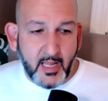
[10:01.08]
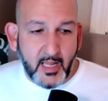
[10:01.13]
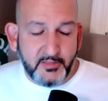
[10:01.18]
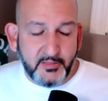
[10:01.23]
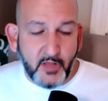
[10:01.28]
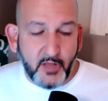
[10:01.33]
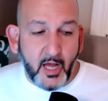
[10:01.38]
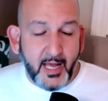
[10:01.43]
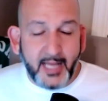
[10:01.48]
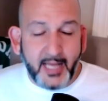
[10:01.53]

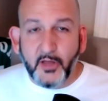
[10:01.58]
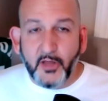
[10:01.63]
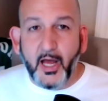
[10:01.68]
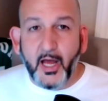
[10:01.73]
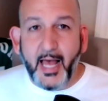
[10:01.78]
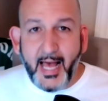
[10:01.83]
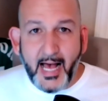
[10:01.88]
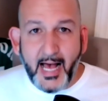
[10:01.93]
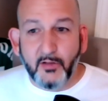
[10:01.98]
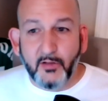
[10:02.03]

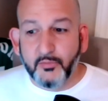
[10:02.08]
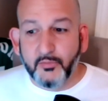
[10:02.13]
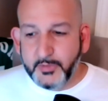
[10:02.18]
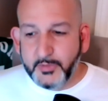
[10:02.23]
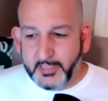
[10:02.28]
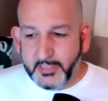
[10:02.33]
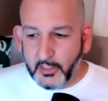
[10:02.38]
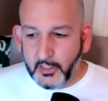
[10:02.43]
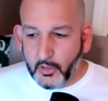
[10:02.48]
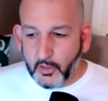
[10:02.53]
thought Al
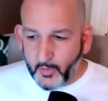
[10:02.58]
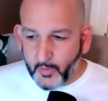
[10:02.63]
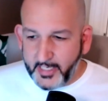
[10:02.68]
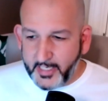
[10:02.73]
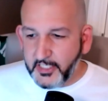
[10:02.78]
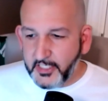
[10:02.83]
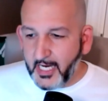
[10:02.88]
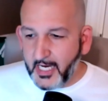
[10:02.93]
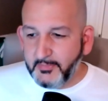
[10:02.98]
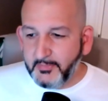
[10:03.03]
did a
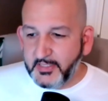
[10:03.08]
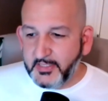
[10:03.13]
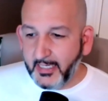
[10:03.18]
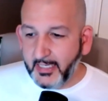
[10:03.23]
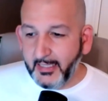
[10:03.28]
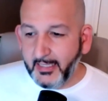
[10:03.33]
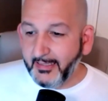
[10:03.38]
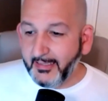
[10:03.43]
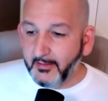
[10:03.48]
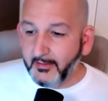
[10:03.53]
great job
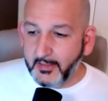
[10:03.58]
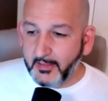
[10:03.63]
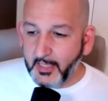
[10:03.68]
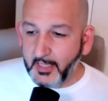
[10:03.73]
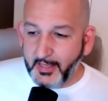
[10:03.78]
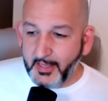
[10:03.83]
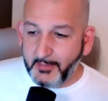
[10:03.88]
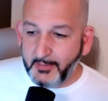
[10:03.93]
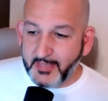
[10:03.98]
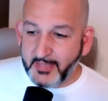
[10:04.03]

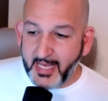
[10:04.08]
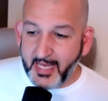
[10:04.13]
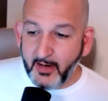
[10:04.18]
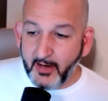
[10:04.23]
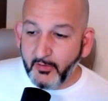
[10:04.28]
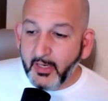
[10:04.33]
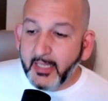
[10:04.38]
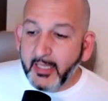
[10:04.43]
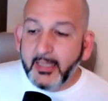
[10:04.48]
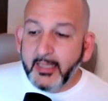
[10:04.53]
settling them
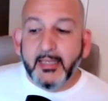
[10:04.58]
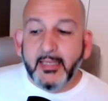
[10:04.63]
down.